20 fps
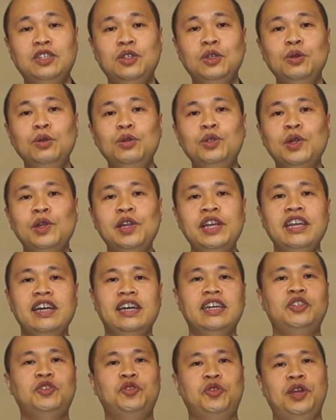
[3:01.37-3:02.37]
is usually
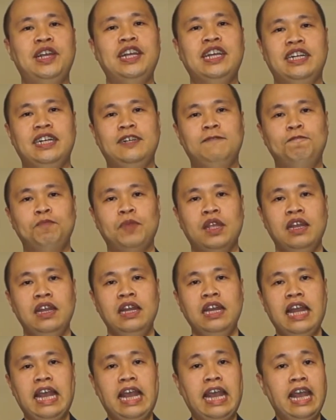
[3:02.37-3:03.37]
a trigger.
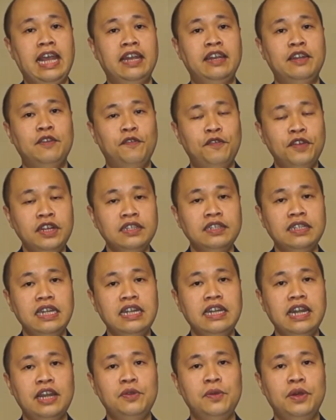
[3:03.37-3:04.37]
And the first
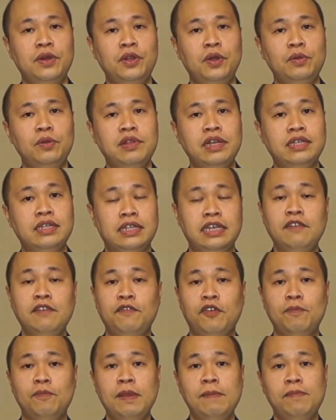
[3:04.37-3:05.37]
thing that you will notice
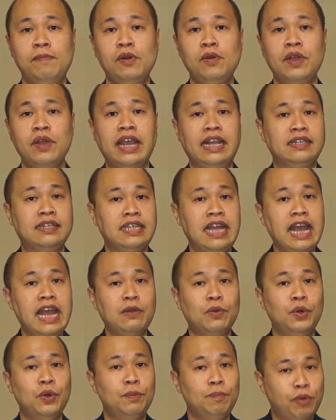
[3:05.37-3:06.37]
for people who get
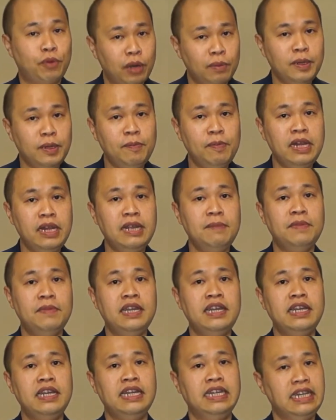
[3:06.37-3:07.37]
sad would probably
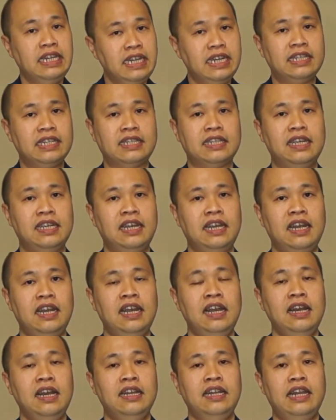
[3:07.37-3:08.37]
be this.
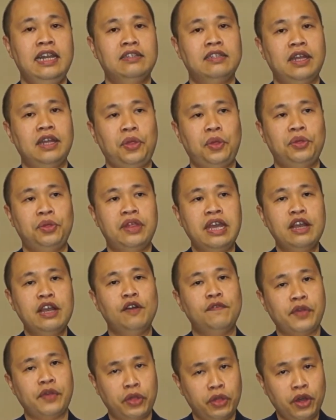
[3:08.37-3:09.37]
They start to think
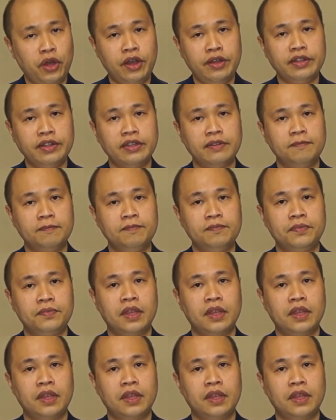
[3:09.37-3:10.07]
of a thought,